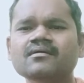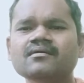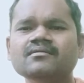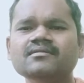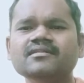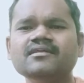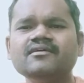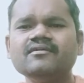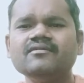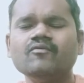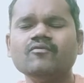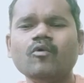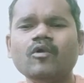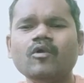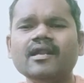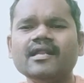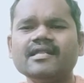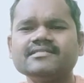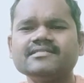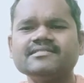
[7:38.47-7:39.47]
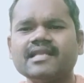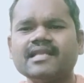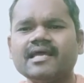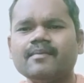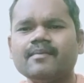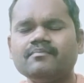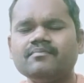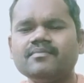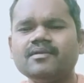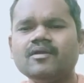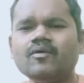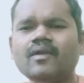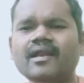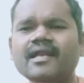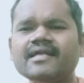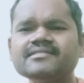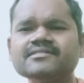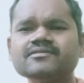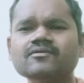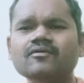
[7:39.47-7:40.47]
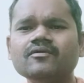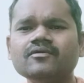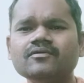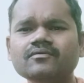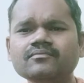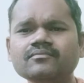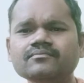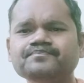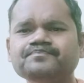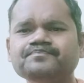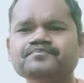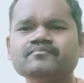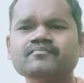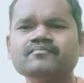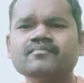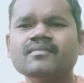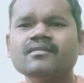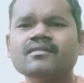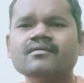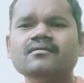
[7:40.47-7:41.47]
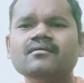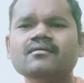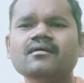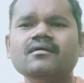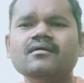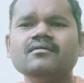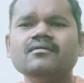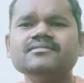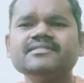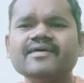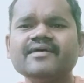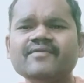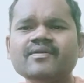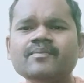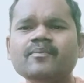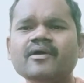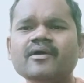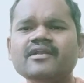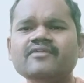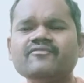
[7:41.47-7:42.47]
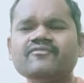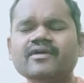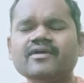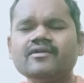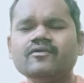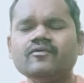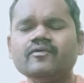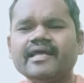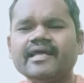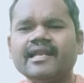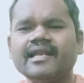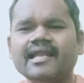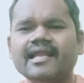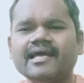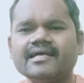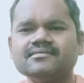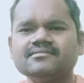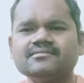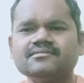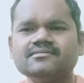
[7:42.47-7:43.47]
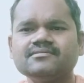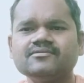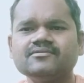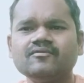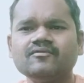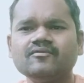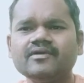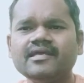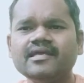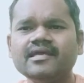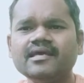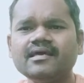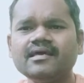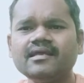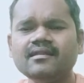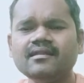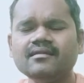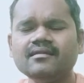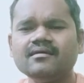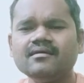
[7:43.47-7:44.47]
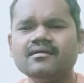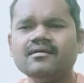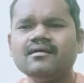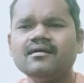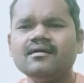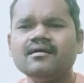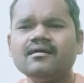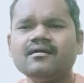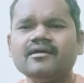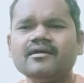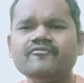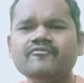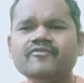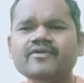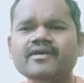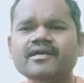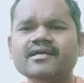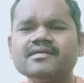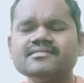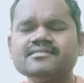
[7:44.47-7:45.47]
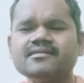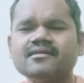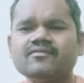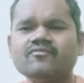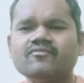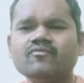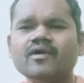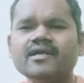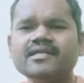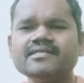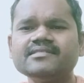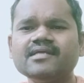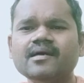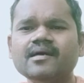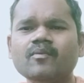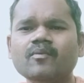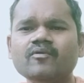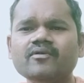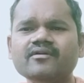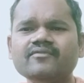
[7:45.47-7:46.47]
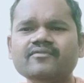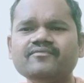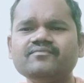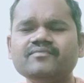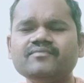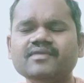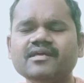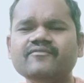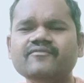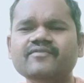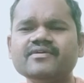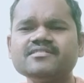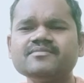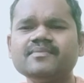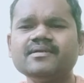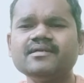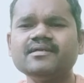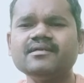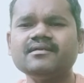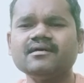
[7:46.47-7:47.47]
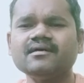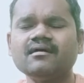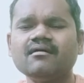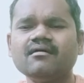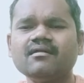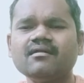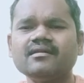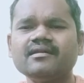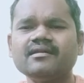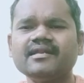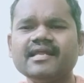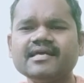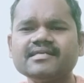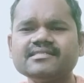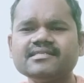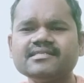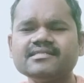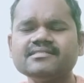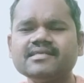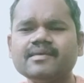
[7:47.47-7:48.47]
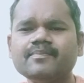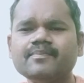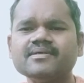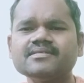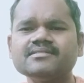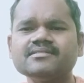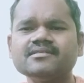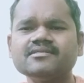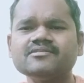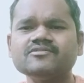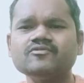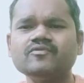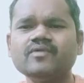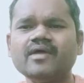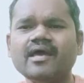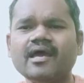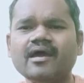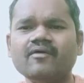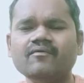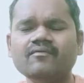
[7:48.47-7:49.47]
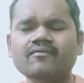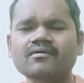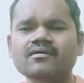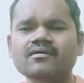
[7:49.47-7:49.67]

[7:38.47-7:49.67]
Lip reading: the older slab. Now let's go to 7.5 to 10 lakhs. So here if we consider what is the amount of investment or deductions a person should have